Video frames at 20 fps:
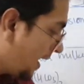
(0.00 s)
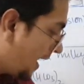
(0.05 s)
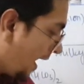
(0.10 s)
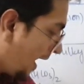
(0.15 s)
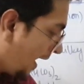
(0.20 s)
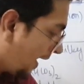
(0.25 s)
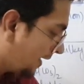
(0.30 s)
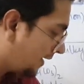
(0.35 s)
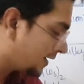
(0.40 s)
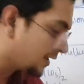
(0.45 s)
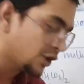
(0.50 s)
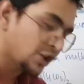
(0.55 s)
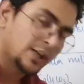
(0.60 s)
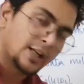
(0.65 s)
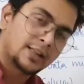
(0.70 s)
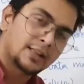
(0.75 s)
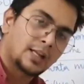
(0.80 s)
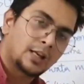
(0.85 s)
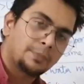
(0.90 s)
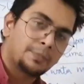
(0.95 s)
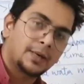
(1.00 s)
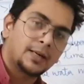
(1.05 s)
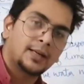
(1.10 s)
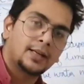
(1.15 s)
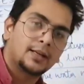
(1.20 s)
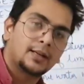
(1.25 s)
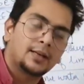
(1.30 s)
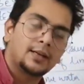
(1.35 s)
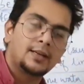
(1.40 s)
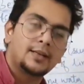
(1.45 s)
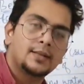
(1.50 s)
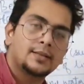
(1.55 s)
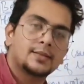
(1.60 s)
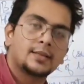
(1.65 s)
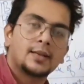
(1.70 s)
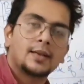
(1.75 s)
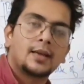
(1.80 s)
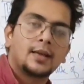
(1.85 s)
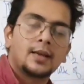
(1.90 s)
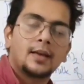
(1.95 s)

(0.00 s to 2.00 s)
hydration enthalpy decrease